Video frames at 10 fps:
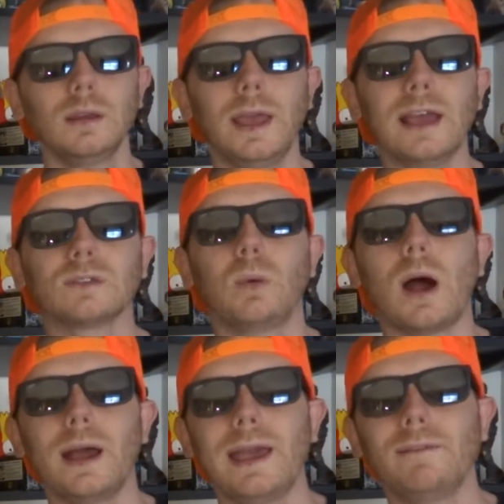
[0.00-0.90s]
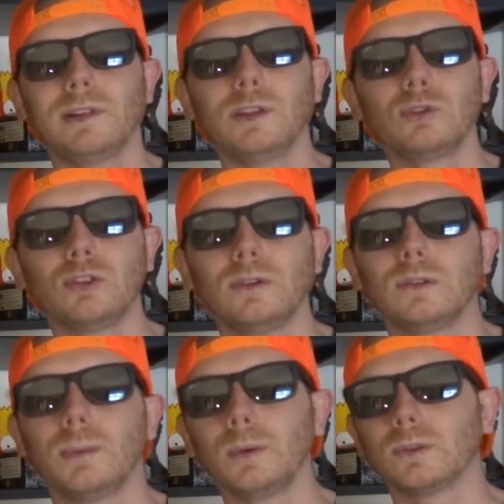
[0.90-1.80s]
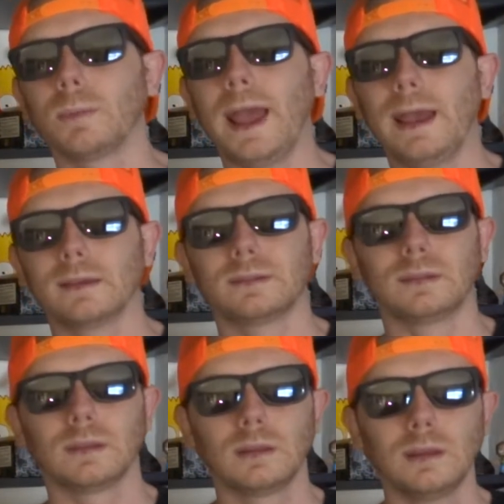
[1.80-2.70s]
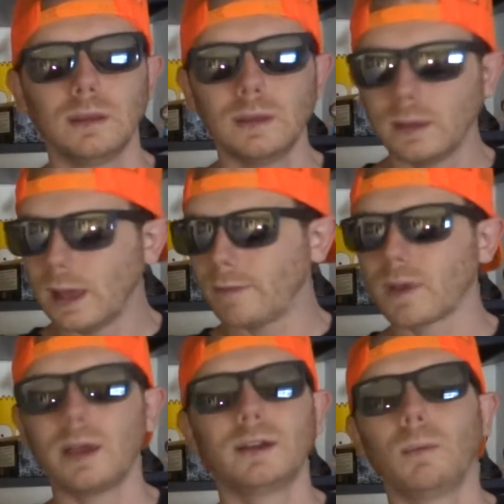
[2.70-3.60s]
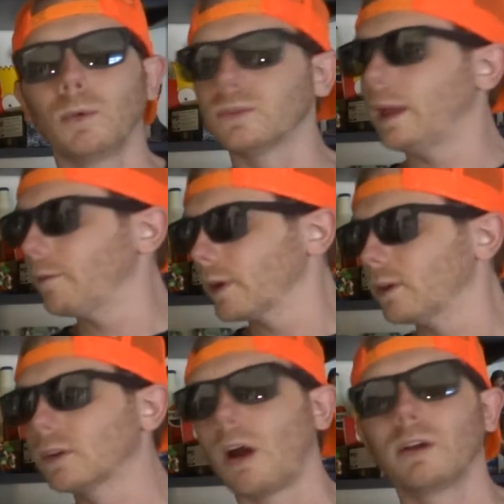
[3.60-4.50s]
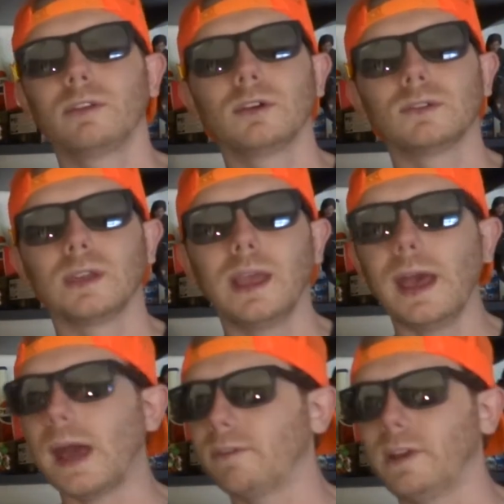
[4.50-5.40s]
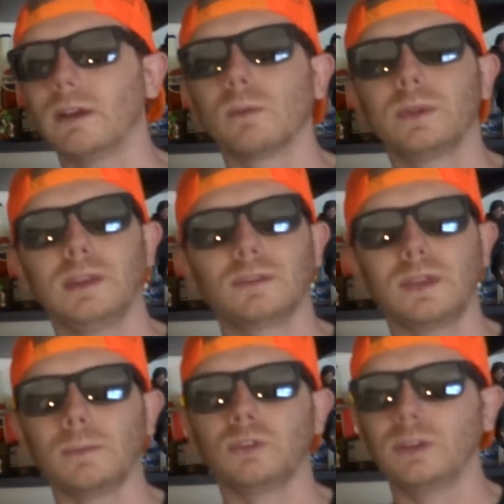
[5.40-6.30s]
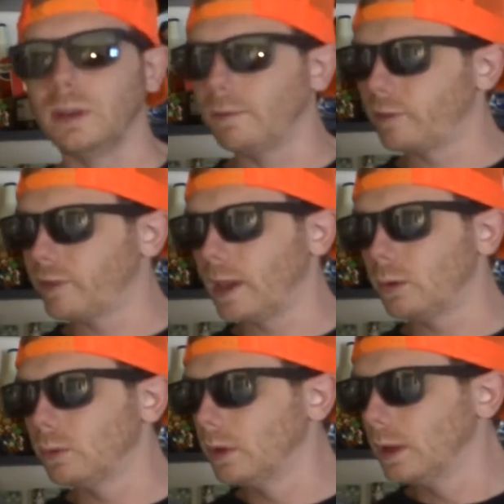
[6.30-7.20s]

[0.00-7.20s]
XY Evolutions booster packs. I've gotten almost every good card there is to get out of here with the exception of a few.